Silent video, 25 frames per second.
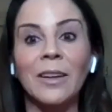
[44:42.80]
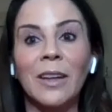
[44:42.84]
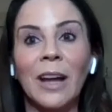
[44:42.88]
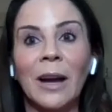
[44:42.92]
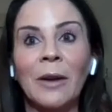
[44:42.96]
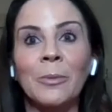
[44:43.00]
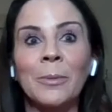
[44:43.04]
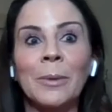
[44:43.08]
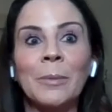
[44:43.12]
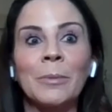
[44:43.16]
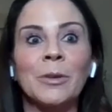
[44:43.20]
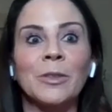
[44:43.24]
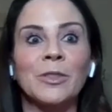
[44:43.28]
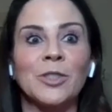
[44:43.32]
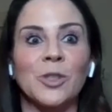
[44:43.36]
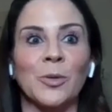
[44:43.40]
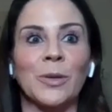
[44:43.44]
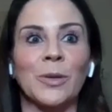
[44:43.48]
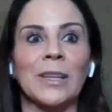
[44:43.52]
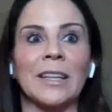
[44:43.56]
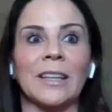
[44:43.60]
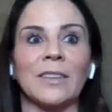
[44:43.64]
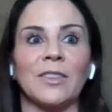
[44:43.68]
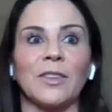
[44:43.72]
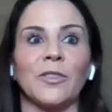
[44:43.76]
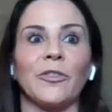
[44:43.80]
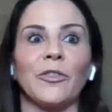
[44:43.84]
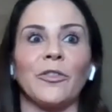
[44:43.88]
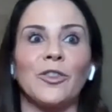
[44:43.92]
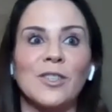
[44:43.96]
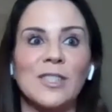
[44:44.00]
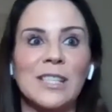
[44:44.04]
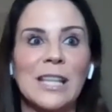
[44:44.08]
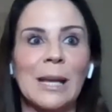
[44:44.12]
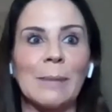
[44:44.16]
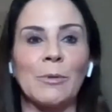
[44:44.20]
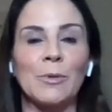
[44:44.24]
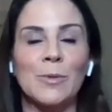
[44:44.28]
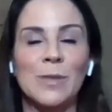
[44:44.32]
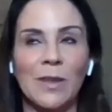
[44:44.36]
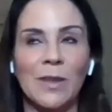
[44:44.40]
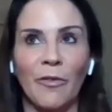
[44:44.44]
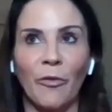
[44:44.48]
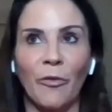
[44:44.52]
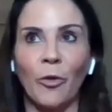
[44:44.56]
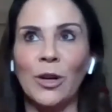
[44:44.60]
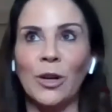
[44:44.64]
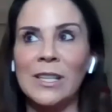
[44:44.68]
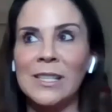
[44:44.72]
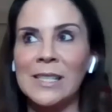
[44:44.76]
I remember doing it the first time. It was
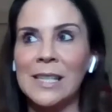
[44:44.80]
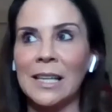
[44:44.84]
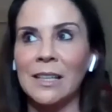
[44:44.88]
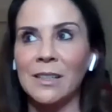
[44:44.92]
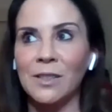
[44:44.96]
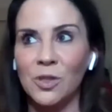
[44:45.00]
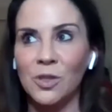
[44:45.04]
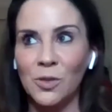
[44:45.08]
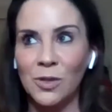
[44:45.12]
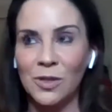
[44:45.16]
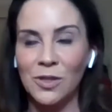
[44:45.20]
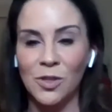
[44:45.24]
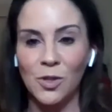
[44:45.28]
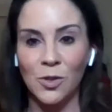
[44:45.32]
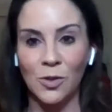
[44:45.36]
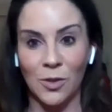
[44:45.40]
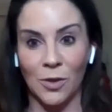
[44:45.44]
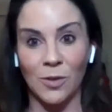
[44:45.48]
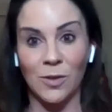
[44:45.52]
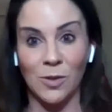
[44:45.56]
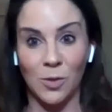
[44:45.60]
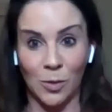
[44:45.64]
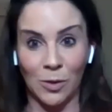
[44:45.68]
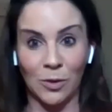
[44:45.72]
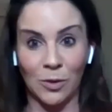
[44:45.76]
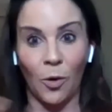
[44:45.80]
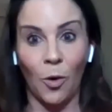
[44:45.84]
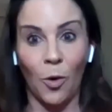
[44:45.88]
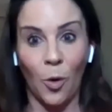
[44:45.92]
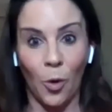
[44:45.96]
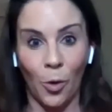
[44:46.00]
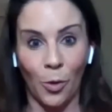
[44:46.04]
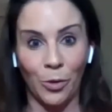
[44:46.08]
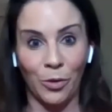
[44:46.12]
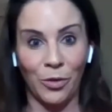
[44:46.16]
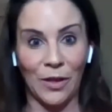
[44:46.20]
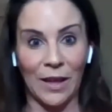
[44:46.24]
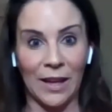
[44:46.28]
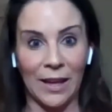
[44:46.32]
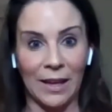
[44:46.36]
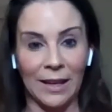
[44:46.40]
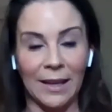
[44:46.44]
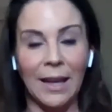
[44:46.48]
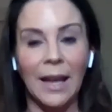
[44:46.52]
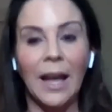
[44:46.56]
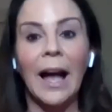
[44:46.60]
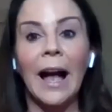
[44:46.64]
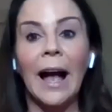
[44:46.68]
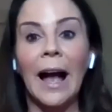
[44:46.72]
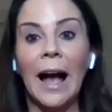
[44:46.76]
at 42nd Street Studios, doing the whole
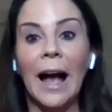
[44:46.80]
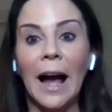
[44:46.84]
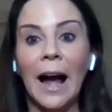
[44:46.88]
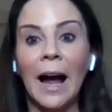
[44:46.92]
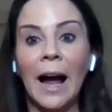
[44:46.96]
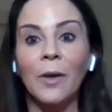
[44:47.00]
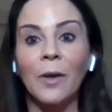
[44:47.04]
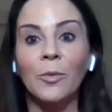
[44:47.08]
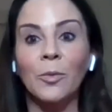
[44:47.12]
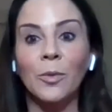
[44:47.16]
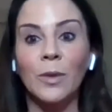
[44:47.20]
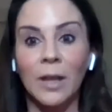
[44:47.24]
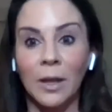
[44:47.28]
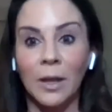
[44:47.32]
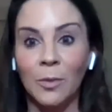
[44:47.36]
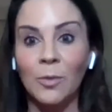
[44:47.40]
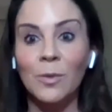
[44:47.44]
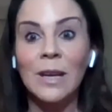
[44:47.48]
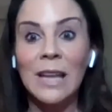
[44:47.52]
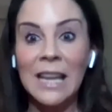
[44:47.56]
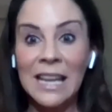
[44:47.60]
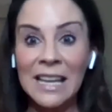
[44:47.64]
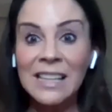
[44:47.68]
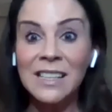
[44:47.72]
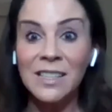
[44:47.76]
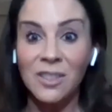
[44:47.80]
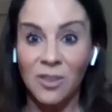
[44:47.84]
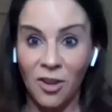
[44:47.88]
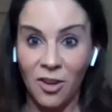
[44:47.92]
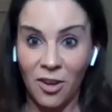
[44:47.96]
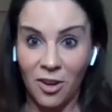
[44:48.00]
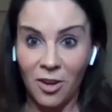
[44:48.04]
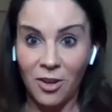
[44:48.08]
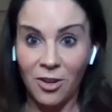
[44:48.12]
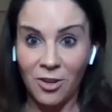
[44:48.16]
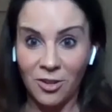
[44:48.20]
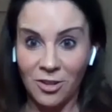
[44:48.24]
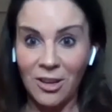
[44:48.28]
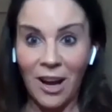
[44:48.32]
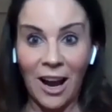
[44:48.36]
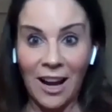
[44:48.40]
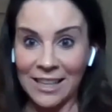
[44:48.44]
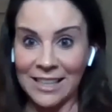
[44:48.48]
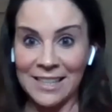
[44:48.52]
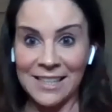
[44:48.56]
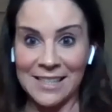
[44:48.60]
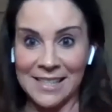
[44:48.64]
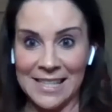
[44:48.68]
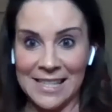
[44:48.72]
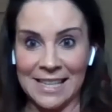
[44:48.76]
thing. It is not
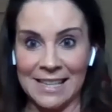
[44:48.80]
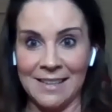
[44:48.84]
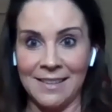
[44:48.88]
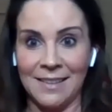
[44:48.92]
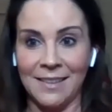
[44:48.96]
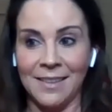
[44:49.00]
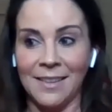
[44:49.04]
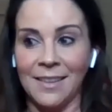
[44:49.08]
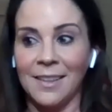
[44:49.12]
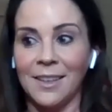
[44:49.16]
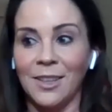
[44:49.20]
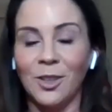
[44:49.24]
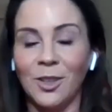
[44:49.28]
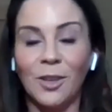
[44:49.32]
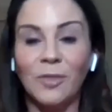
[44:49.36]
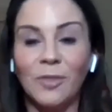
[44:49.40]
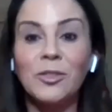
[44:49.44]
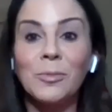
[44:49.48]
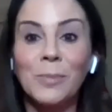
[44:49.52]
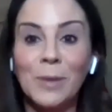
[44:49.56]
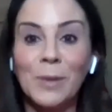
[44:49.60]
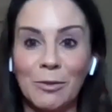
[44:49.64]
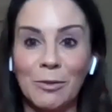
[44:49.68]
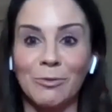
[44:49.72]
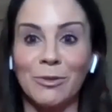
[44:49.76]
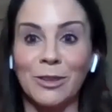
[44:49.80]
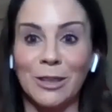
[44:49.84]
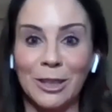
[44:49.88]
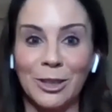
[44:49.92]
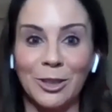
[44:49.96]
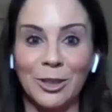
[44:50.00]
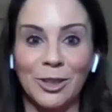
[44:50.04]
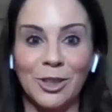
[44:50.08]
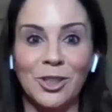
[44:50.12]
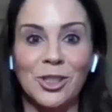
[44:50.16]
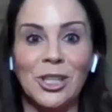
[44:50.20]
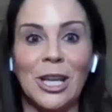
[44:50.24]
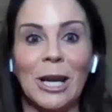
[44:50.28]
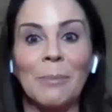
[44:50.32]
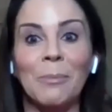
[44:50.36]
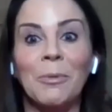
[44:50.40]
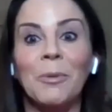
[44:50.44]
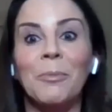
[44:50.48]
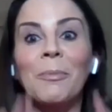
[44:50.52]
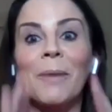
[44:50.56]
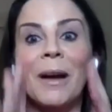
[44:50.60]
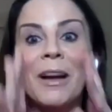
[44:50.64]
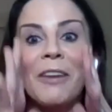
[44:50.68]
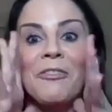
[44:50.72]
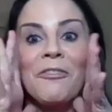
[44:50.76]
easy. You have to be in really good shape.
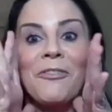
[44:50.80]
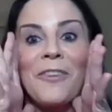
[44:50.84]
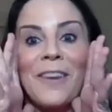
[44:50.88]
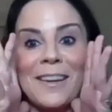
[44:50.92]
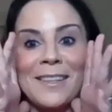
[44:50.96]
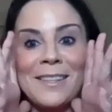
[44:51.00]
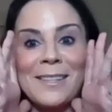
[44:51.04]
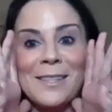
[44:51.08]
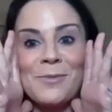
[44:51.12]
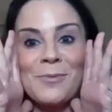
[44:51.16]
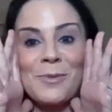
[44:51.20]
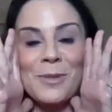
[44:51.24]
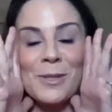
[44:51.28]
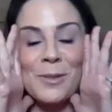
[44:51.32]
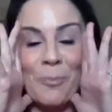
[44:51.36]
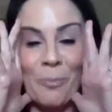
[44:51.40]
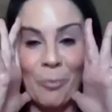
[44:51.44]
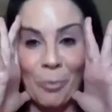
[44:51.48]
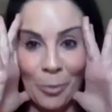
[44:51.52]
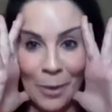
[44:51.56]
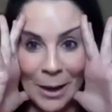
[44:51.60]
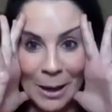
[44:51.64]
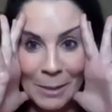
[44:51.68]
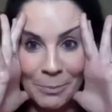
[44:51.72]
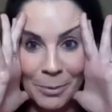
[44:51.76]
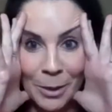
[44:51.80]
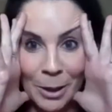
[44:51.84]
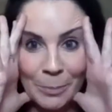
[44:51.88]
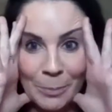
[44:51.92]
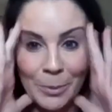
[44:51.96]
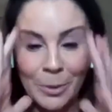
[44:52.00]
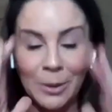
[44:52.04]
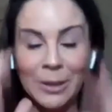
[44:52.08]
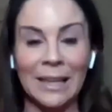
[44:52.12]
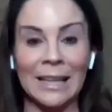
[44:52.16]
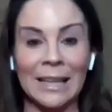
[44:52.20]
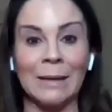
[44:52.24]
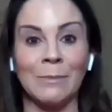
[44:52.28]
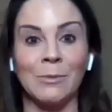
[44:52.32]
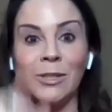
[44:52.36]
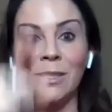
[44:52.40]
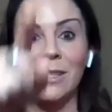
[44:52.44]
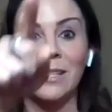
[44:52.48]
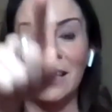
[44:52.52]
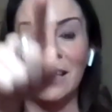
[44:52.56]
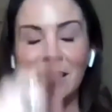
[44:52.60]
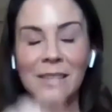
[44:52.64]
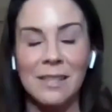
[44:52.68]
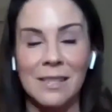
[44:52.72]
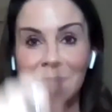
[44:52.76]
My face was bright purple, and I'm just
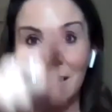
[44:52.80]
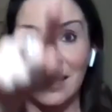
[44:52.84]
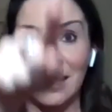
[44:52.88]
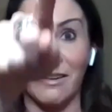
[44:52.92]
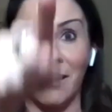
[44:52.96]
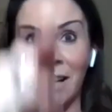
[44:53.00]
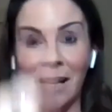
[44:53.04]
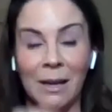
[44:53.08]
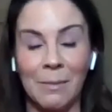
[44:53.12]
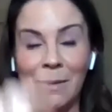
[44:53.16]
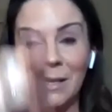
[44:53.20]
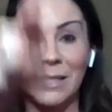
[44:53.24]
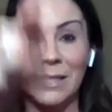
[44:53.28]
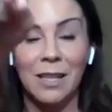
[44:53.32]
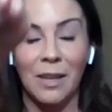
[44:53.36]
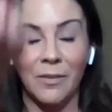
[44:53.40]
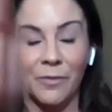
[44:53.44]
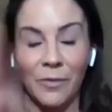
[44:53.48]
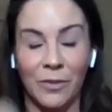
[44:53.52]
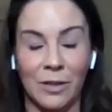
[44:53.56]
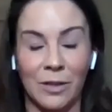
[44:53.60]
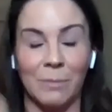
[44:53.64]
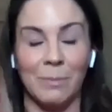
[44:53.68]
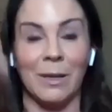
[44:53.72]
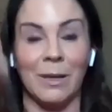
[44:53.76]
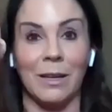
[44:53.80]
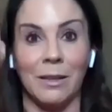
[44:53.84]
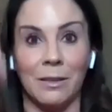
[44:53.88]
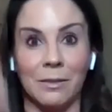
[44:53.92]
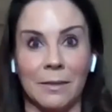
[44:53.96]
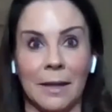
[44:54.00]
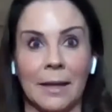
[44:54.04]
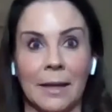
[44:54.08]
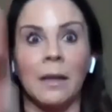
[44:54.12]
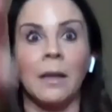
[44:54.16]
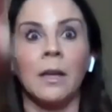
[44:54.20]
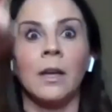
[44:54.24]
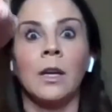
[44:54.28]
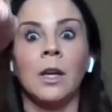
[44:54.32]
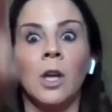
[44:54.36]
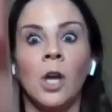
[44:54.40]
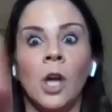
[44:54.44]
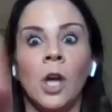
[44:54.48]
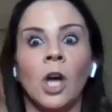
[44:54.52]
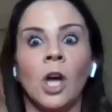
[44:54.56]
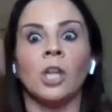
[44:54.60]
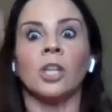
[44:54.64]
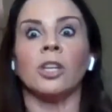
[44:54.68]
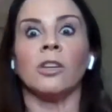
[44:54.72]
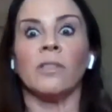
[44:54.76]
like staring at myself in the mirror, like,
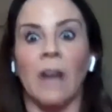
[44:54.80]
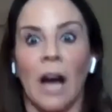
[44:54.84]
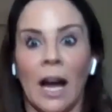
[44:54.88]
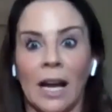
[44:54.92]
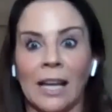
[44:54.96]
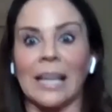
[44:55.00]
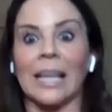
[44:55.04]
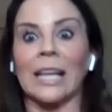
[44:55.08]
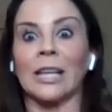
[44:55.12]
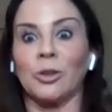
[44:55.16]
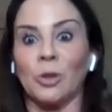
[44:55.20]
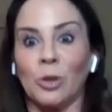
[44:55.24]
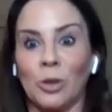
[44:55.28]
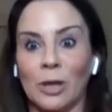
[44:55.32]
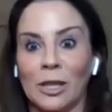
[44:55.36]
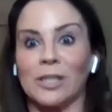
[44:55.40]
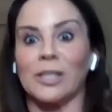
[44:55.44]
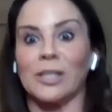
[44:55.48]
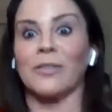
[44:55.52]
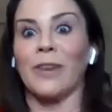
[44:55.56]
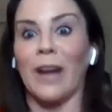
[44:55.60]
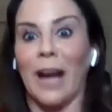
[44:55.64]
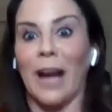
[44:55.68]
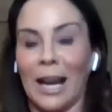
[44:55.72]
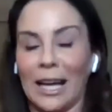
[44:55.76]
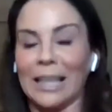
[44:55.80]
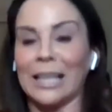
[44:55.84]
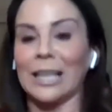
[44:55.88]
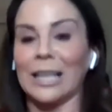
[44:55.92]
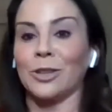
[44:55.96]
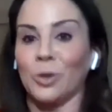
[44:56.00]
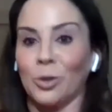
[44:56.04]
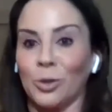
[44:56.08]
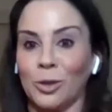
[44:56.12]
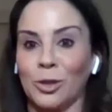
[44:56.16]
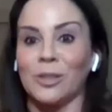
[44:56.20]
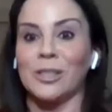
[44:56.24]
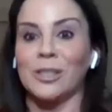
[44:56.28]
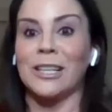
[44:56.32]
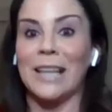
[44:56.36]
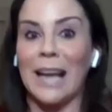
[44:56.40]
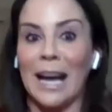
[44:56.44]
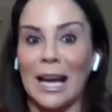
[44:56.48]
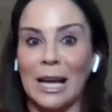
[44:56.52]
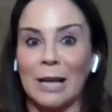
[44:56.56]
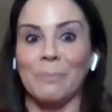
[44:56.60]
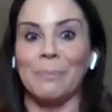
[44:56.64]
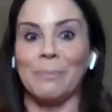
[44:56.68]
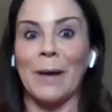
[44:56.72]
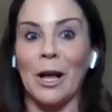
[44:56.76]
you got to get through this. You got to get through this. You got
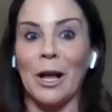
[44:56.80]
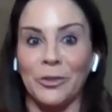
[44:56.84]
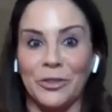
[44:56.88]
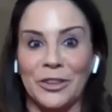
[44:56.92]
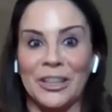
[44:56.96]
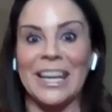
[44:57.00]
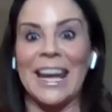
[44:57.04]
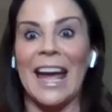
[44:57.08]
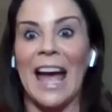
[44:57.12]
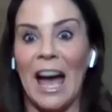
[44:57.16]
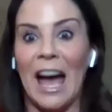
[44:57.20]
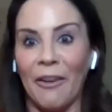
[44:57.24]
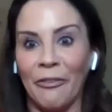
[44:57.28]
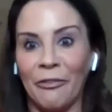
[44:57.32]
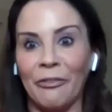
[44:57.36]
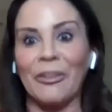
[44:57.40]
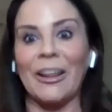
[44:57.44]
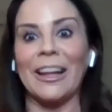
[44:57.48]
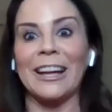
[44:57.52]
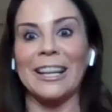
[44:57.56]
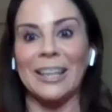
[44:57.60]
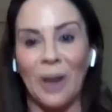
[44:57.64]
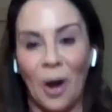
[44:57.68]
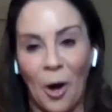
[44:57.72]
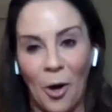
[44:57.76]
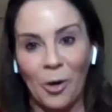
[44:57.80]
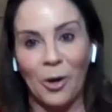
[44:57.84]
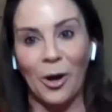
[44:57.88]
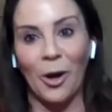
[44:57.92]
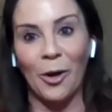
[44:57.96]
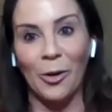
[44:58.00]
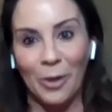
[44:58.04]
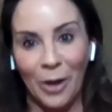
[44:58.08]
to like,